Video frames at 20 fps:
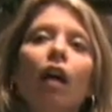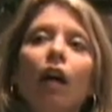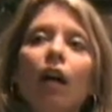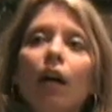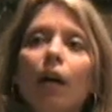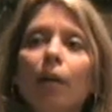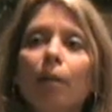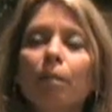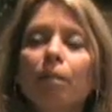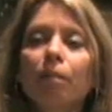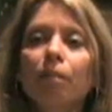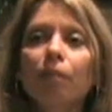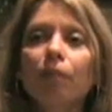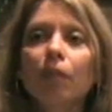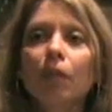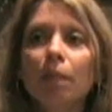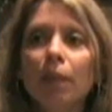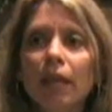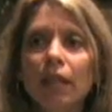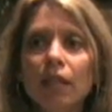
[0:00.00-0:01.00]

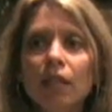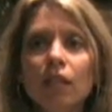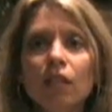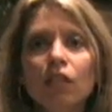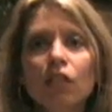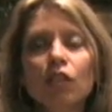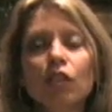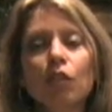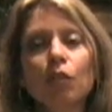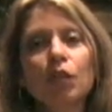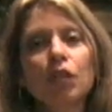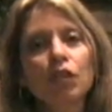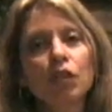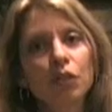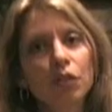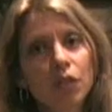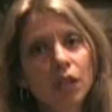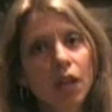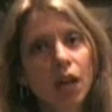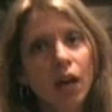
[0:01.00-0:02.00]
The best thing to do is
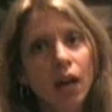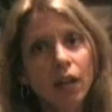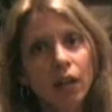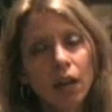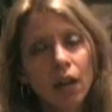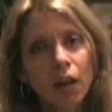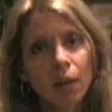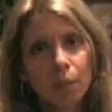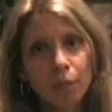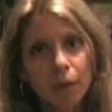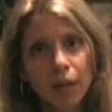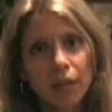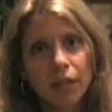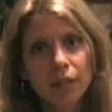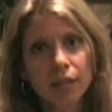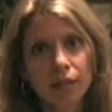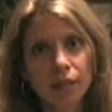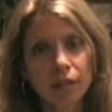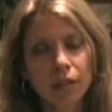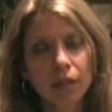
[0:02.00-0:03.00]
use the hot
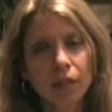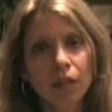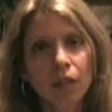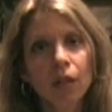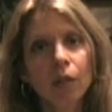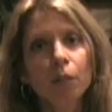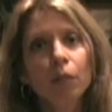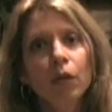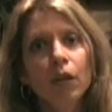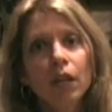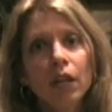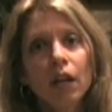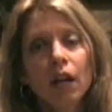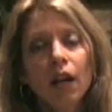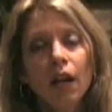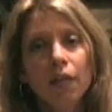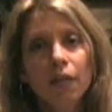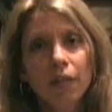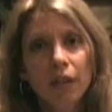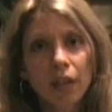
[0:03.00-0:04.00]
compress, put it
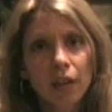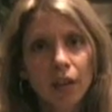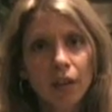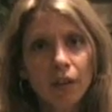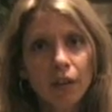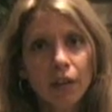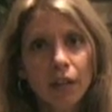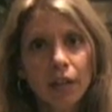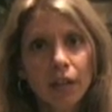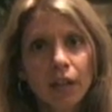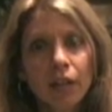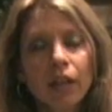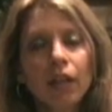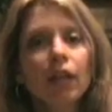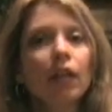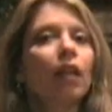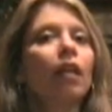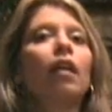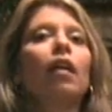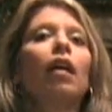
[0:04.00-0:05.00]
on the area,
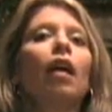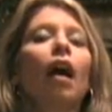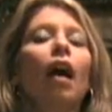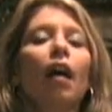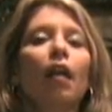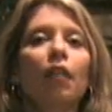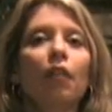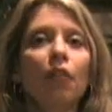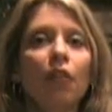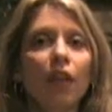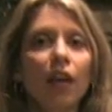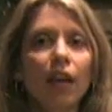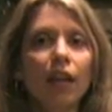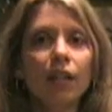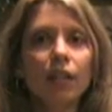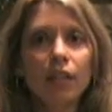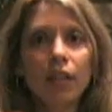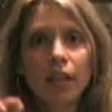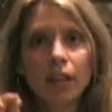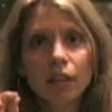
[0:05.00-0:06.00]
and
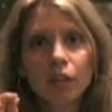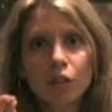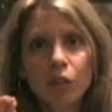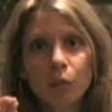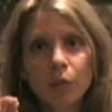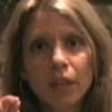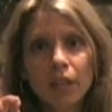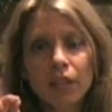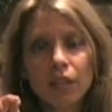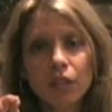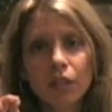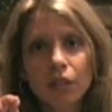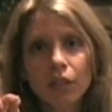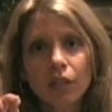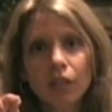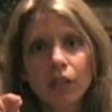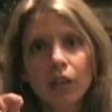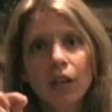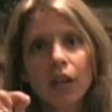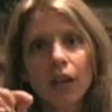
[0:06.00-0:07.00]
then take a
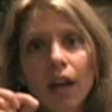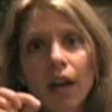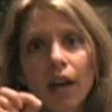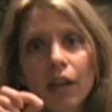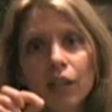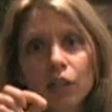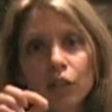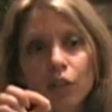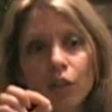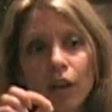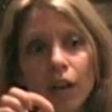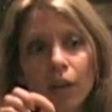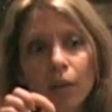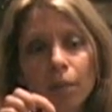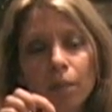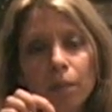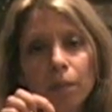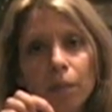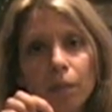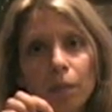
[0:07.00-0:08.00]
tweezer and try
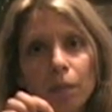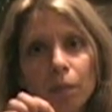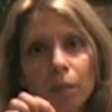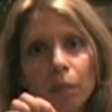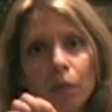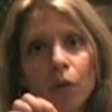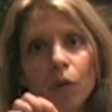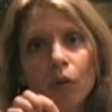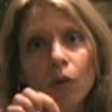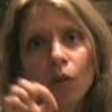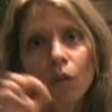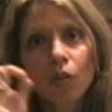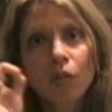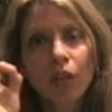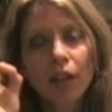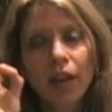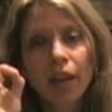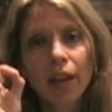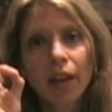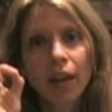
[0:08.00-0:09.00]
to pull
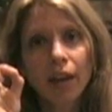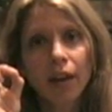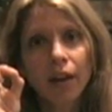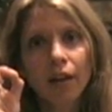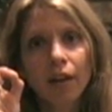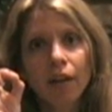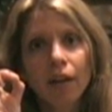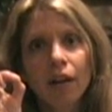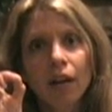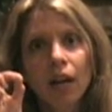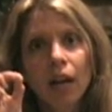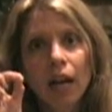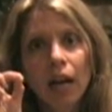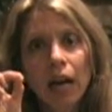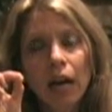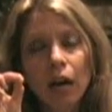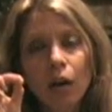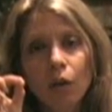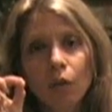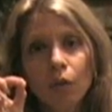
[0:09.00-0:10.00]
the hair
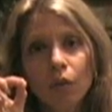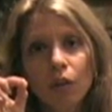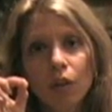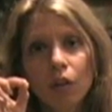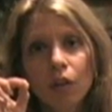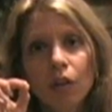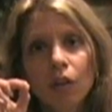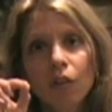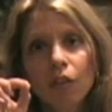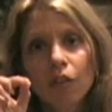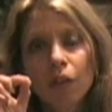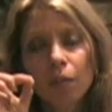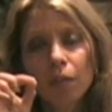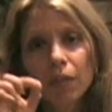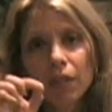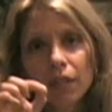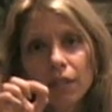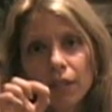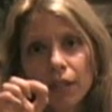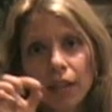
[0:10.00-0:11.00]
out
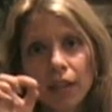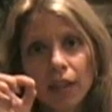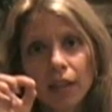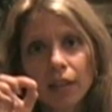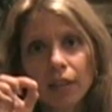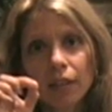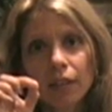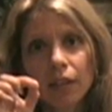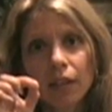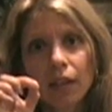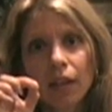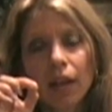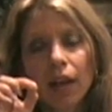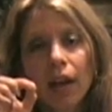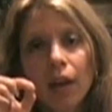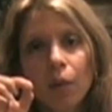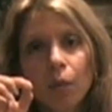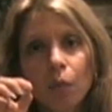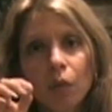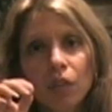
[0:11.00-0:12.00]
from the skin.
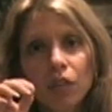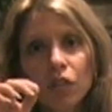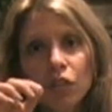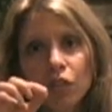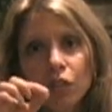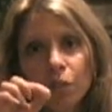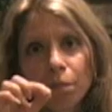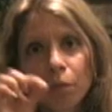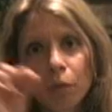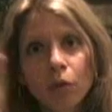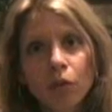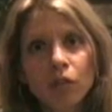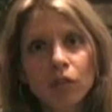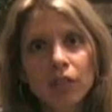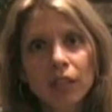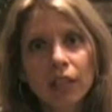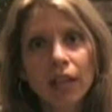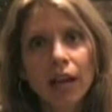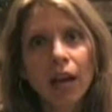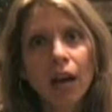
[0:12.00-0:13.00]
And once you've
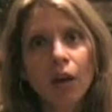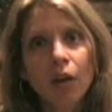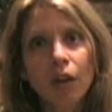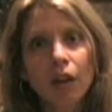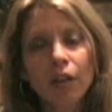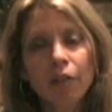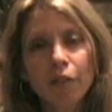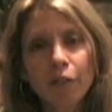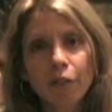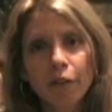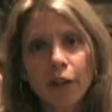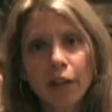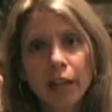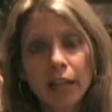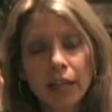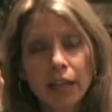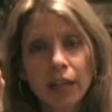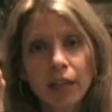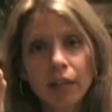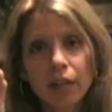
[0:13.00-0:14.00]
pulled it out and
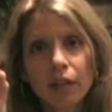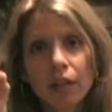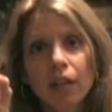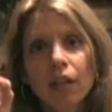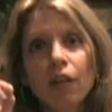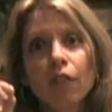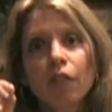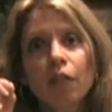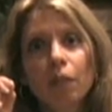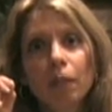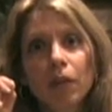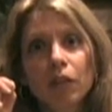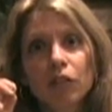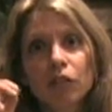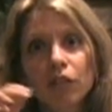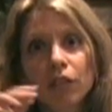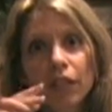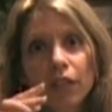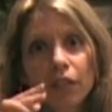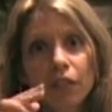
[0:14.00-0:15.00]
freed it from
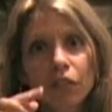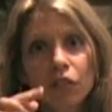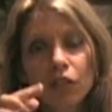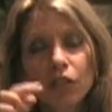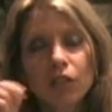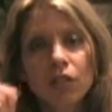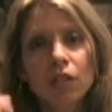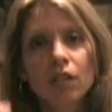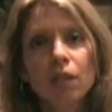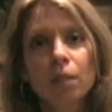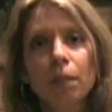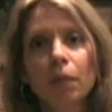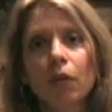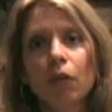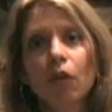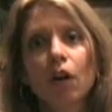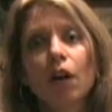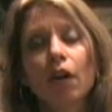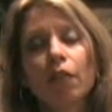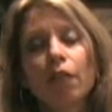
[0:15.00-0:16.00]
underneath, just snip it
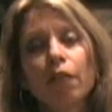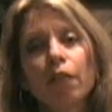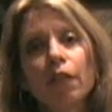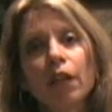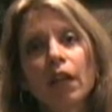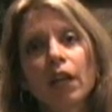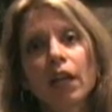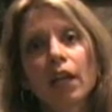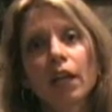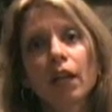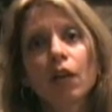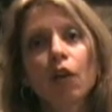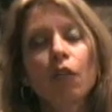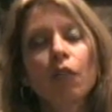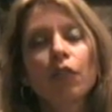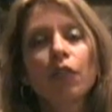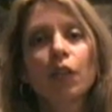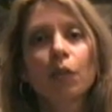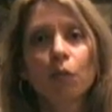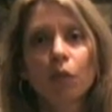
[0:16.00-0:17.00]
off. And
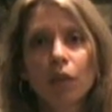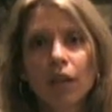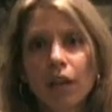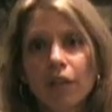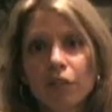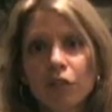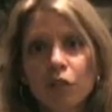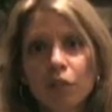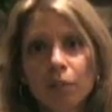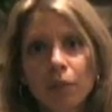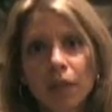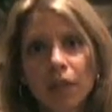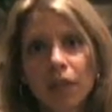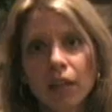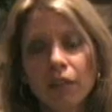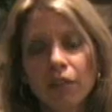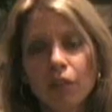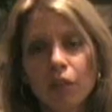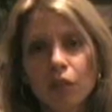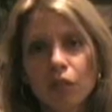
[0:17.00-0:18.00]
hopefully you won't have too
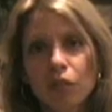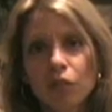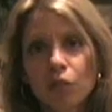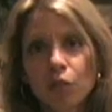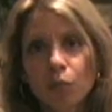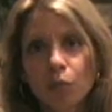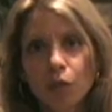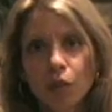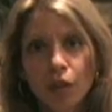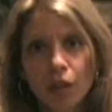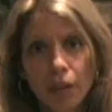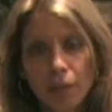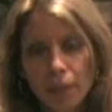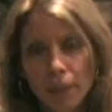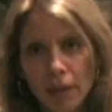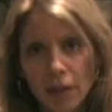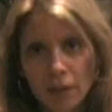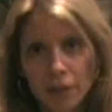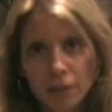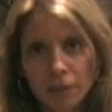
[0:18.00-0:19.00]
many of those to worry
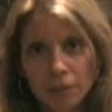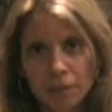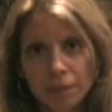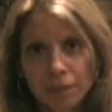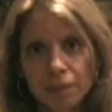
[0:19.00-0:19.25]
about.